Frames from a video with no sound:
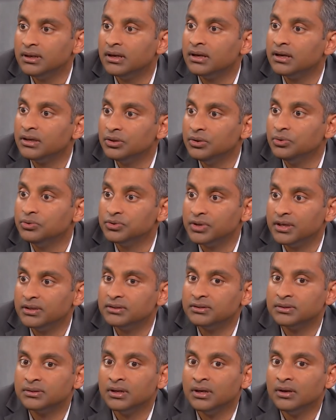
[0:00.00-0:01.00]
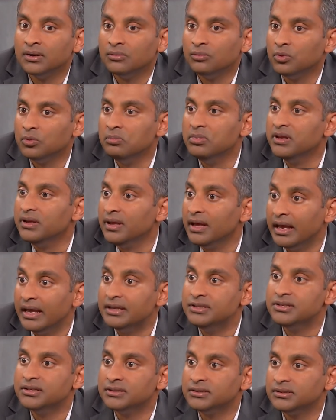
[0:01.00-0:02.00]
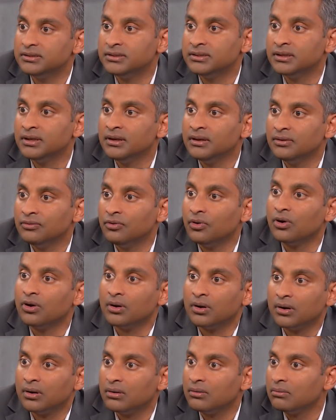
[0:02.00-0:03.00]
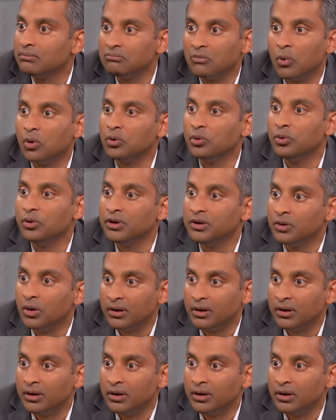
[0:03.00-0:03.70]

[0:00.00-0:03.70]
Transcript: uh, use case would be agents for ongoing